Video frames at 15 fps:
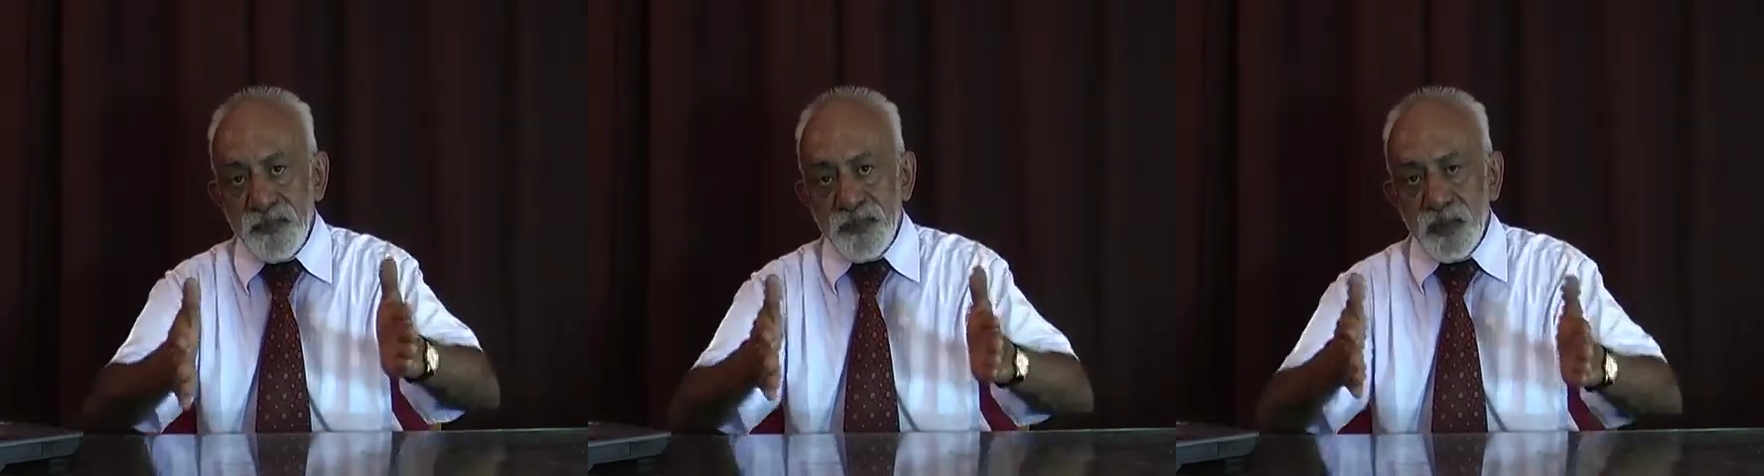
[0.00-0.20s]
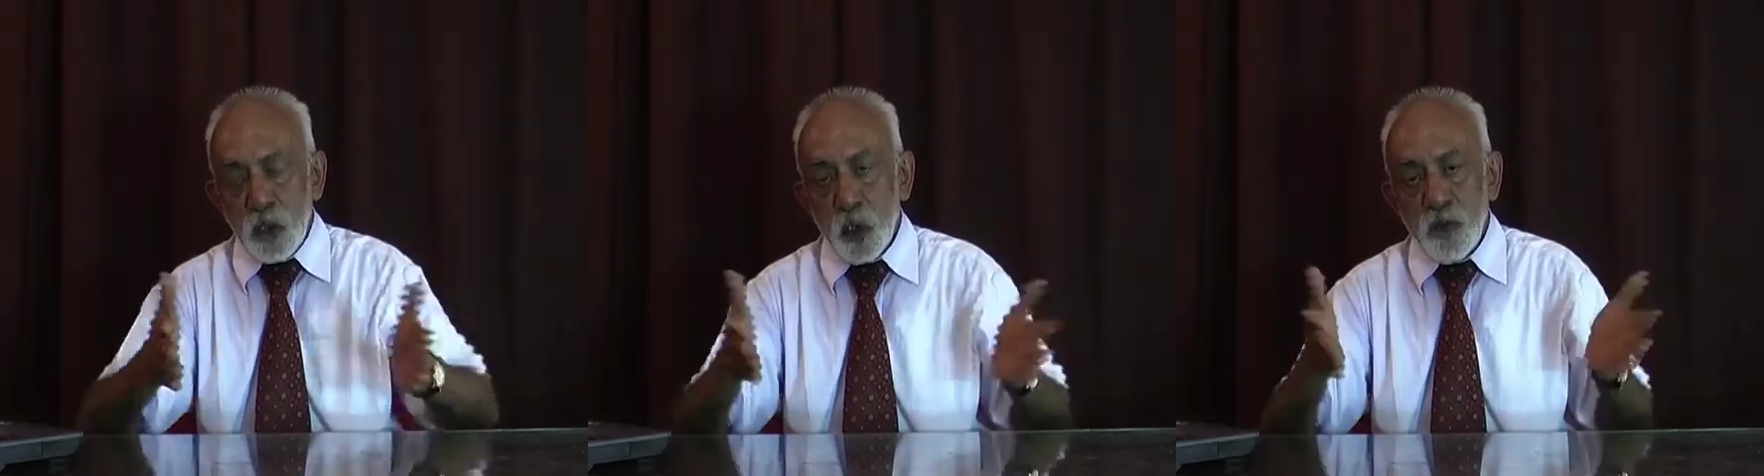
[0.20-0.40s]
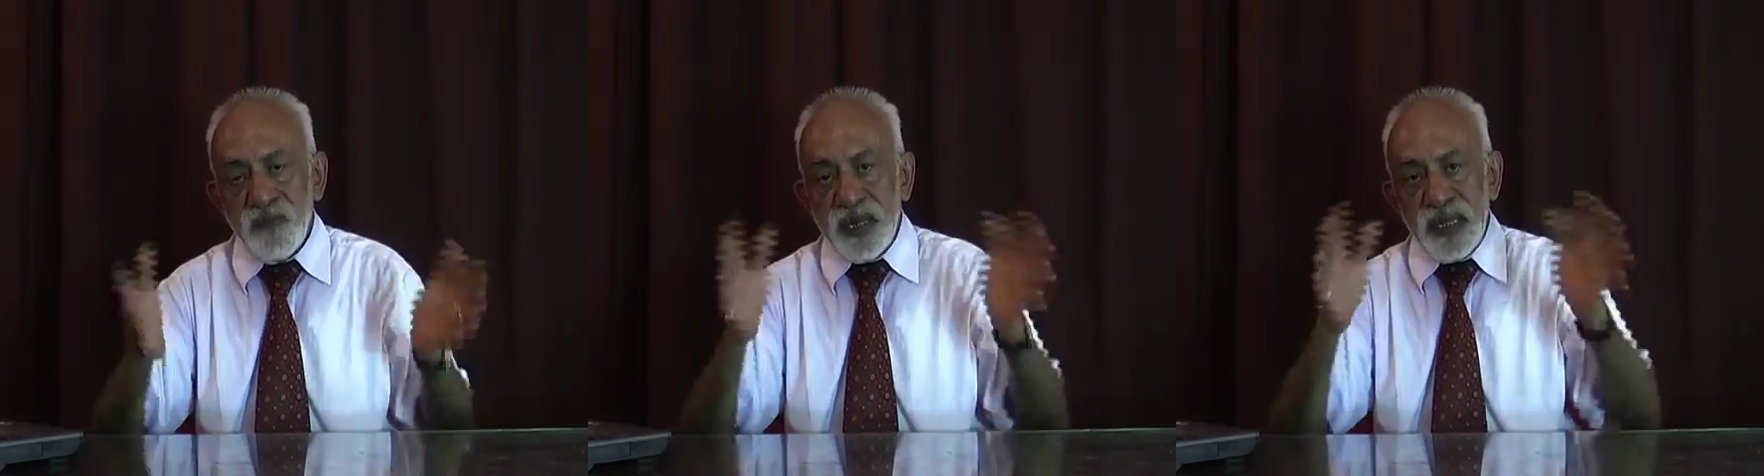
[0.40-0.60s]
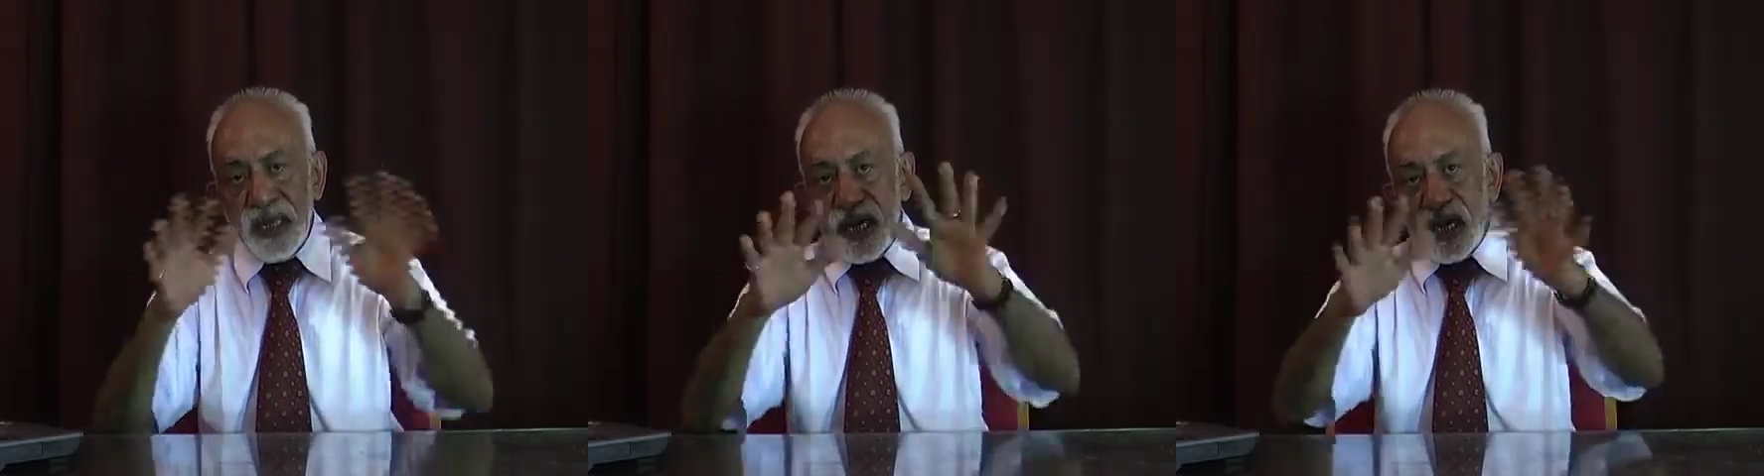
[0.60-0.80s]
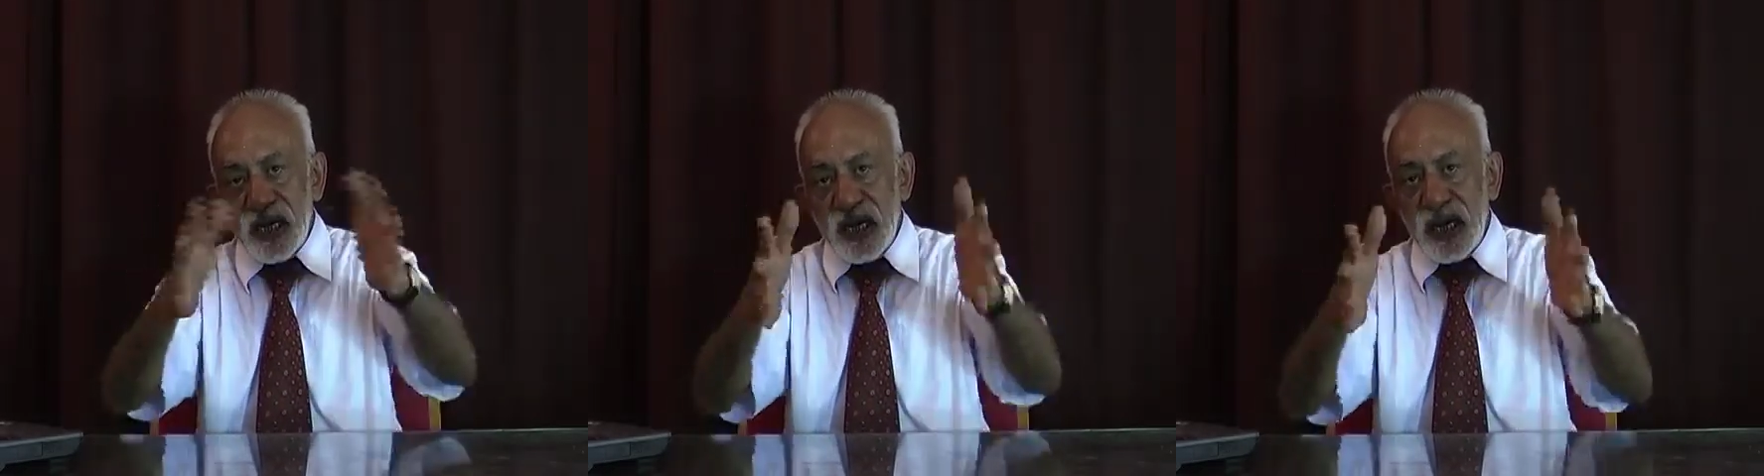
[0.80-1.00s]
you're very
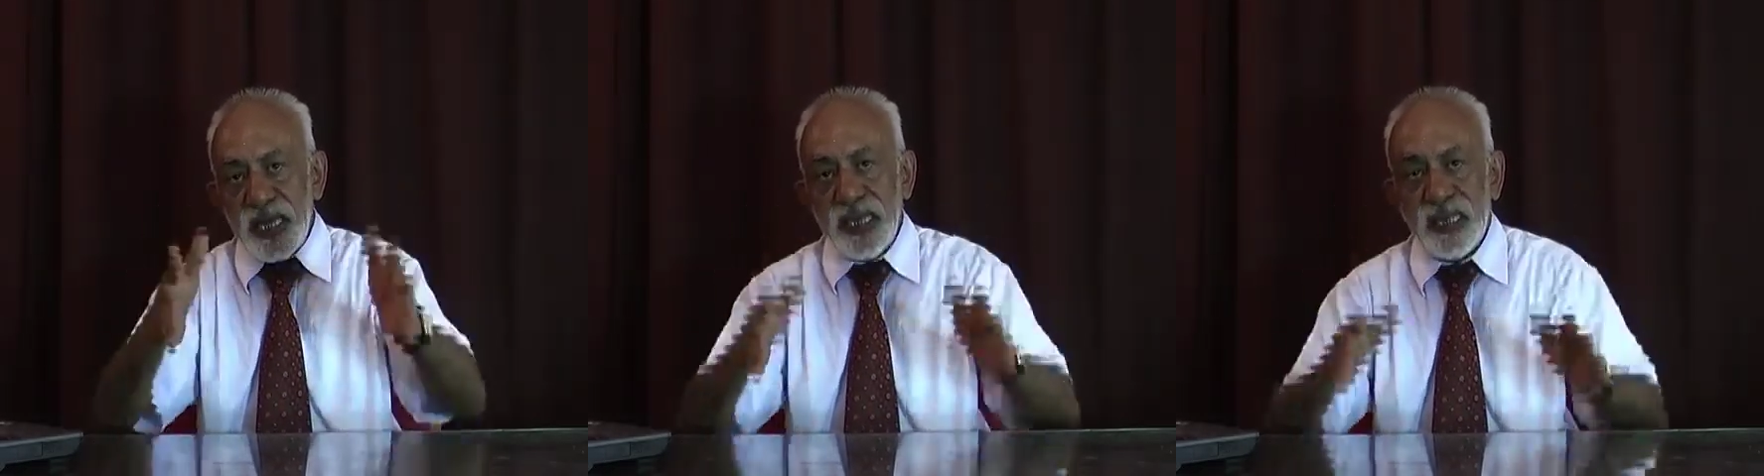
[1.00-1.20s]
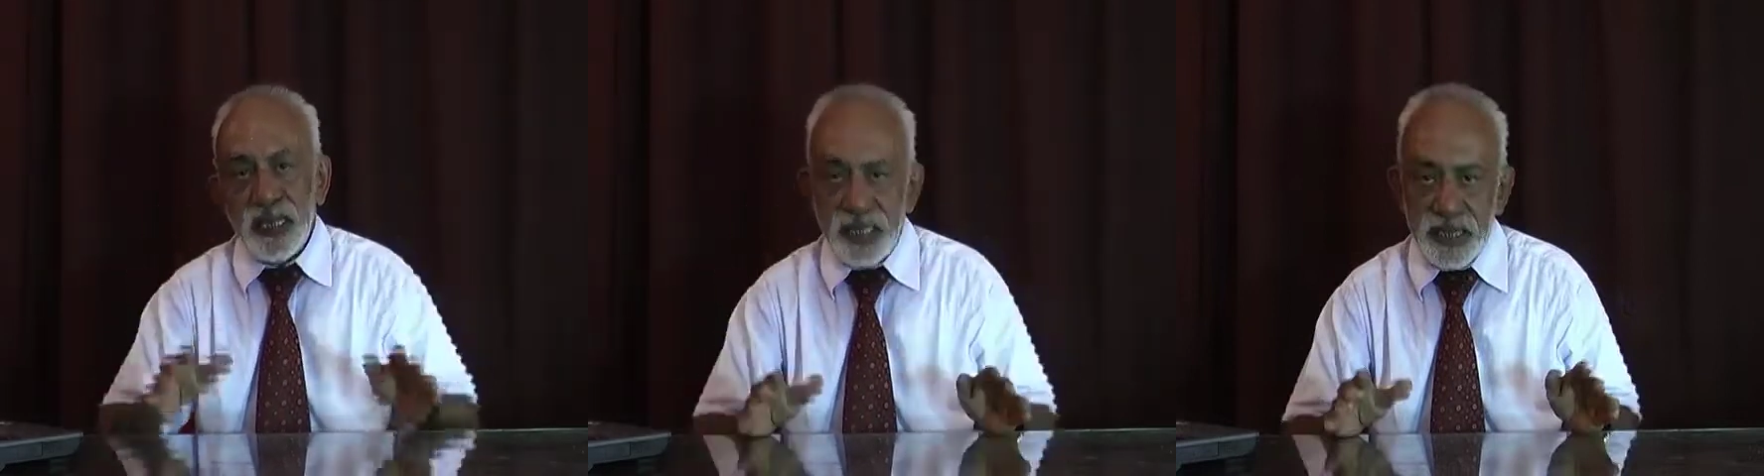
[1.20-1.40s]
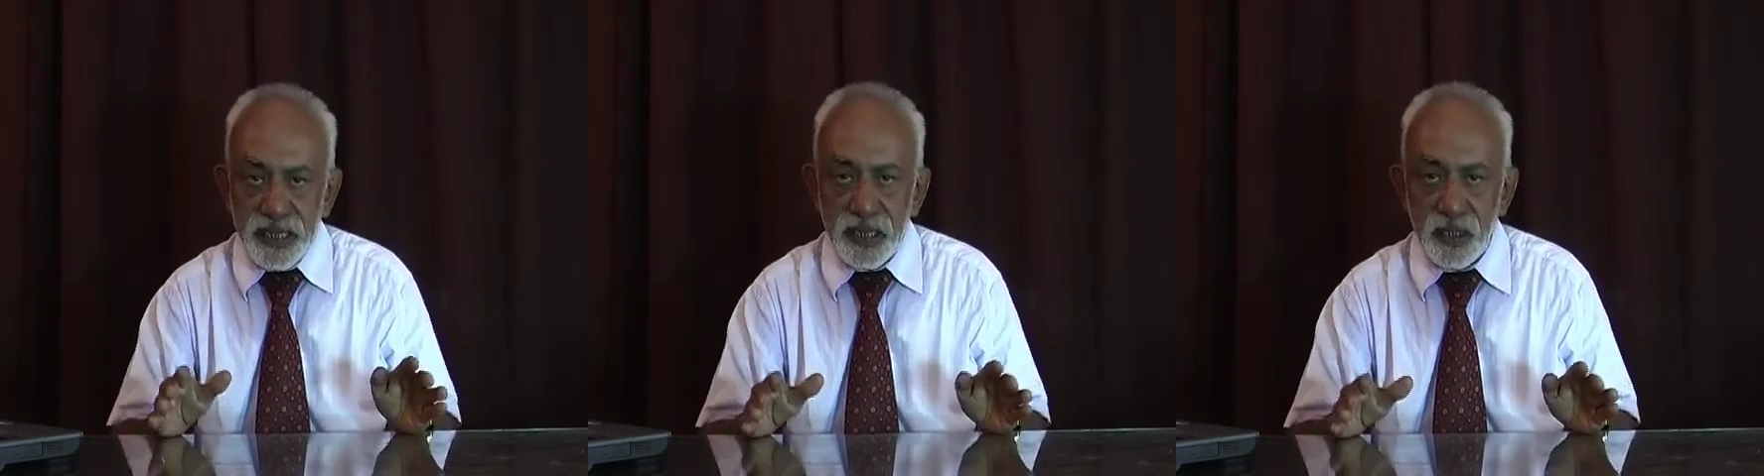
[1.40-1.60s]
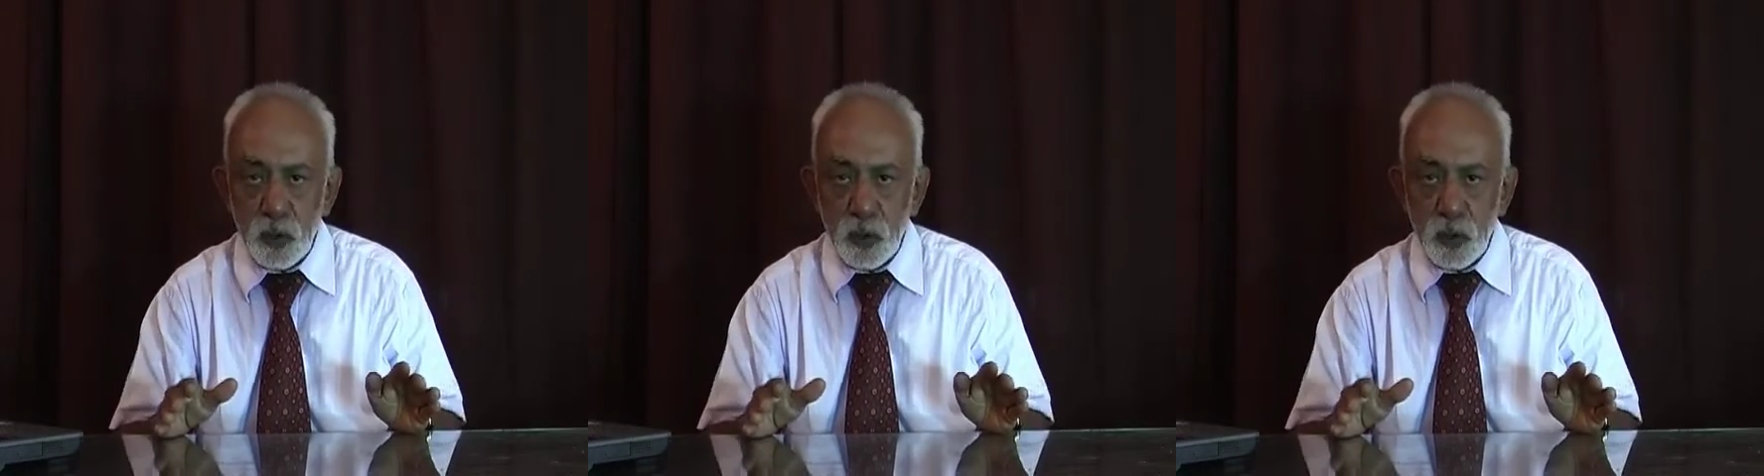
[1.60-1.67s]
unlikely